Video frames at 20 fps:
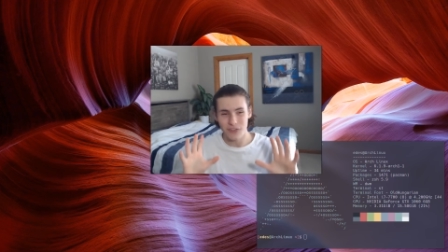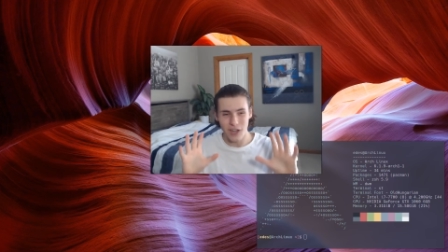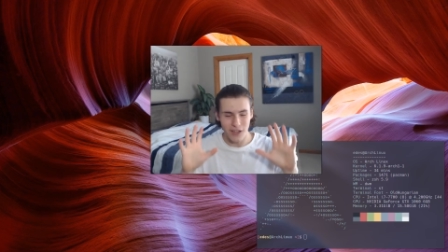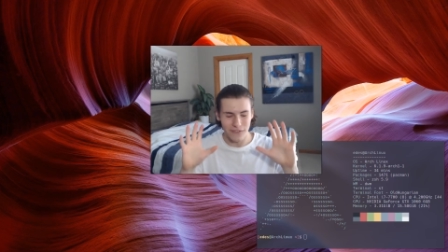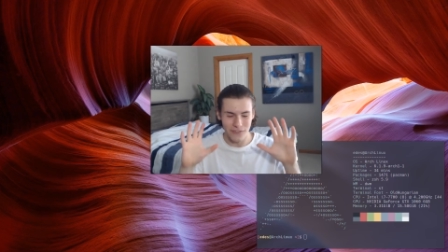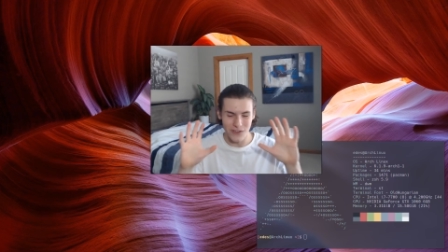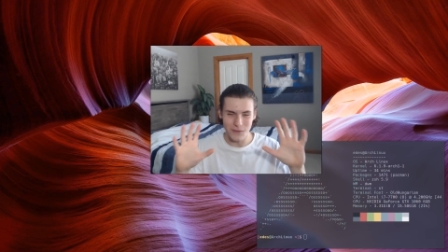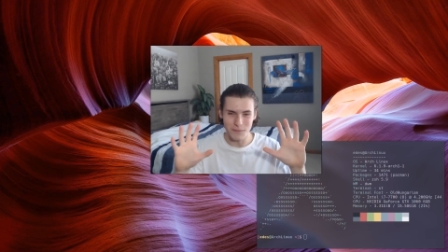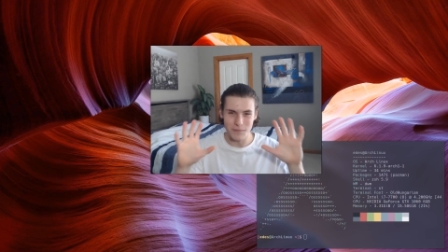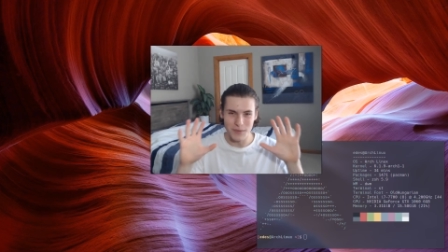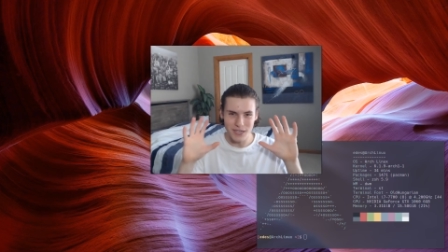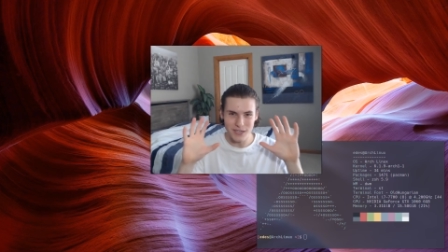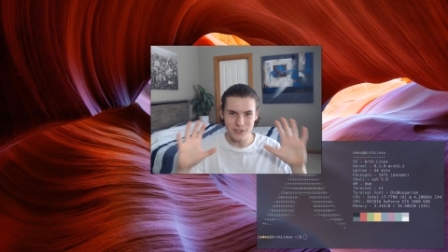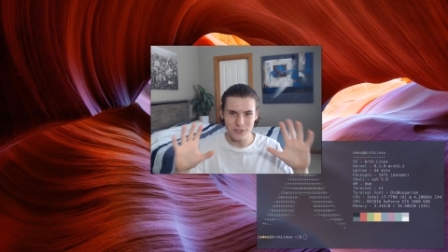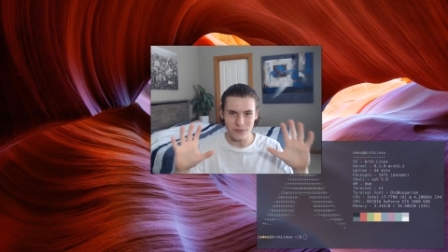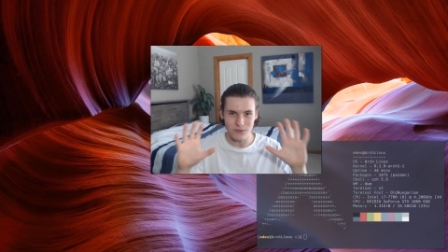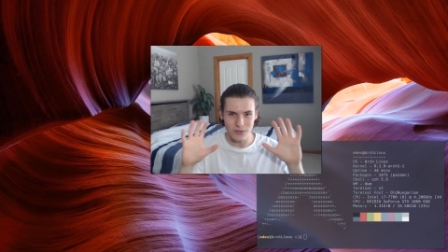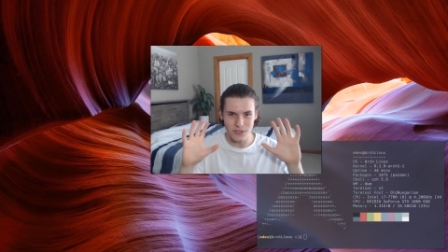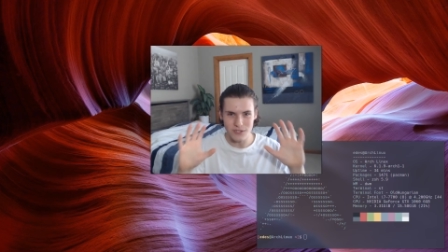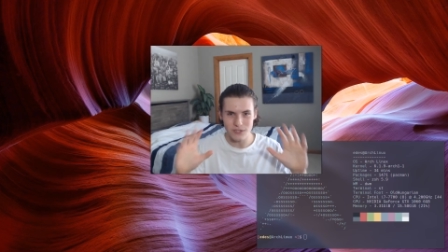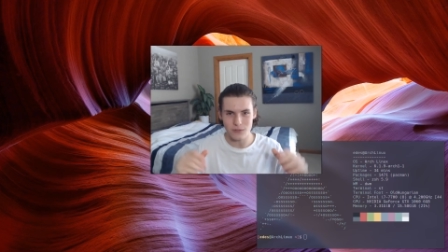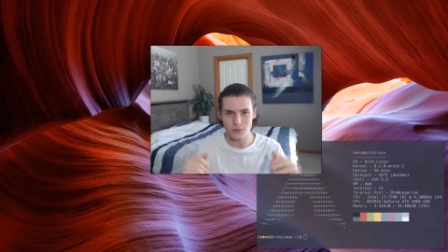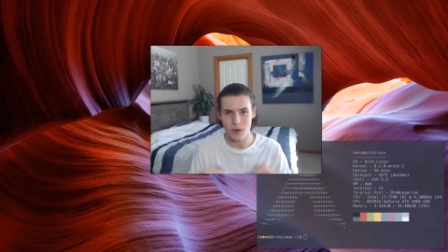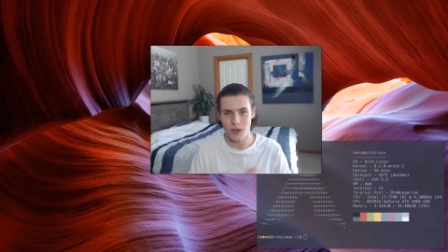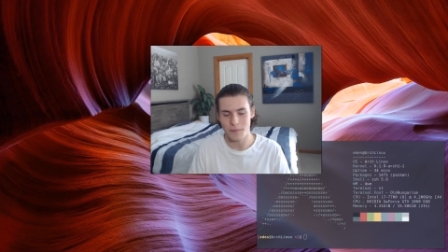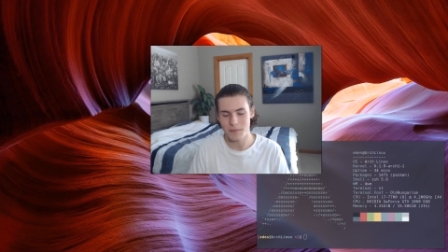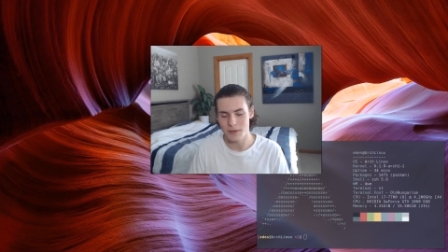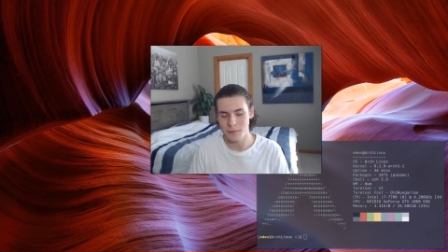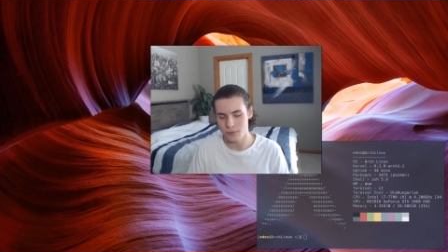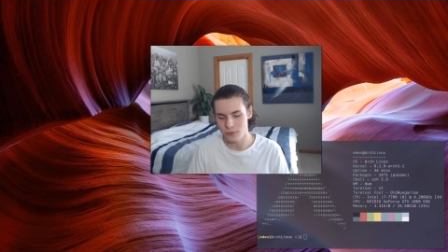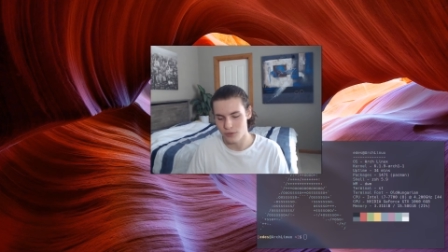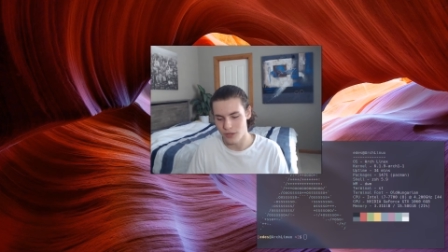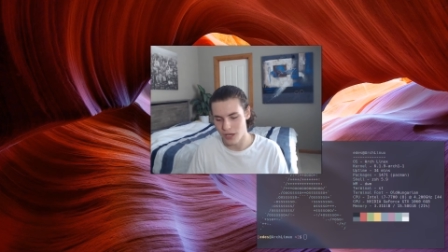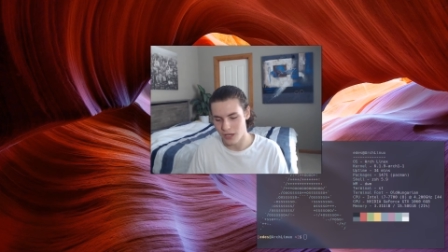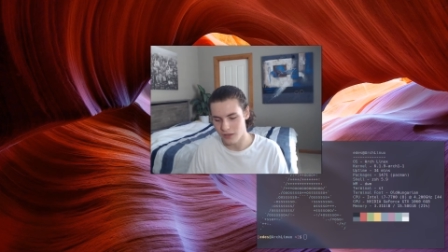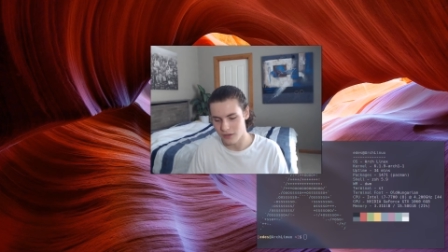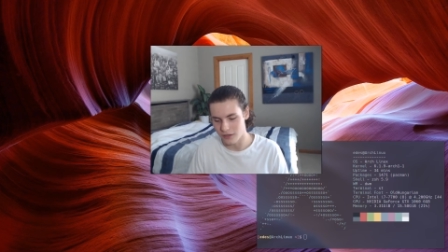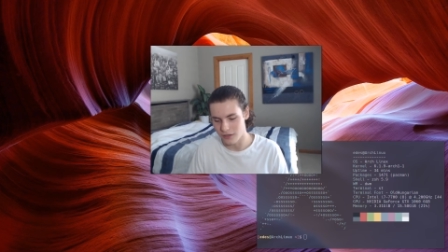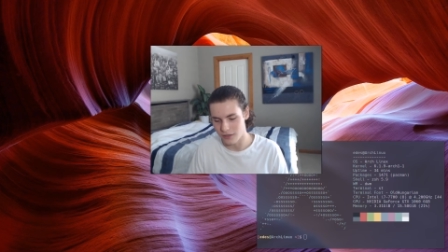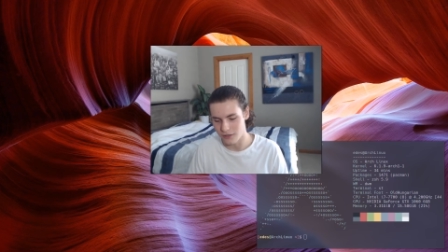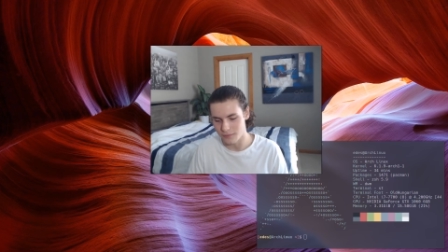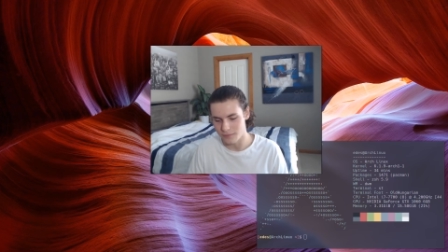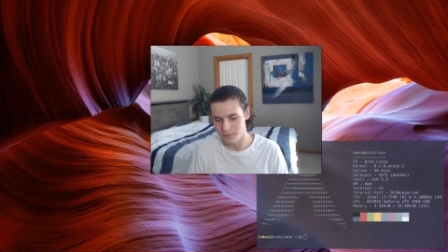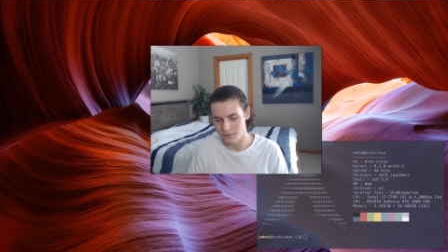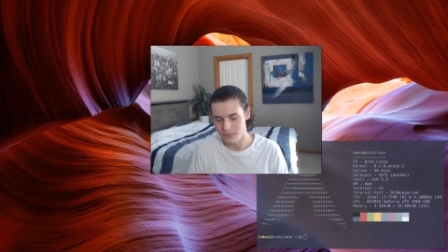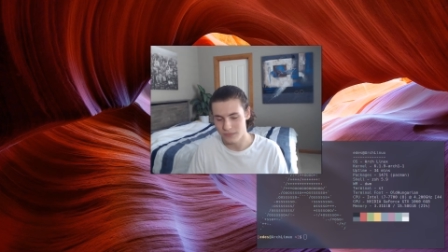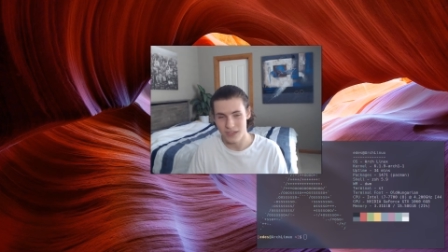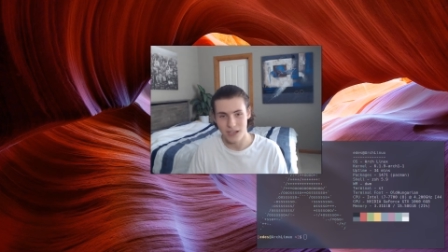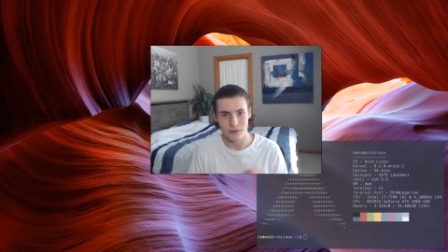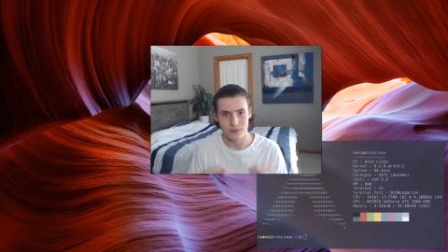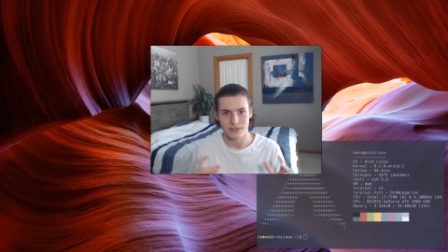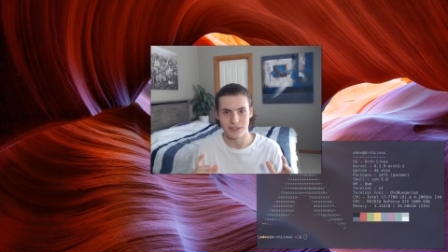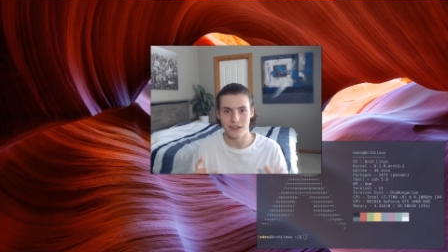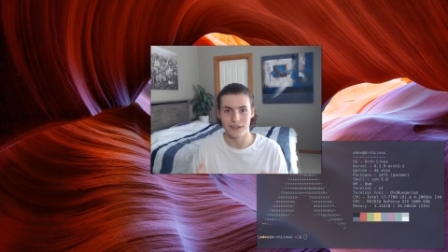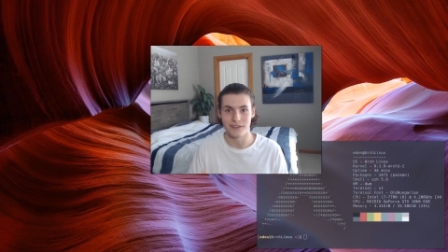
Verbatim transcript: I think biggest reasons why people like um I was ten.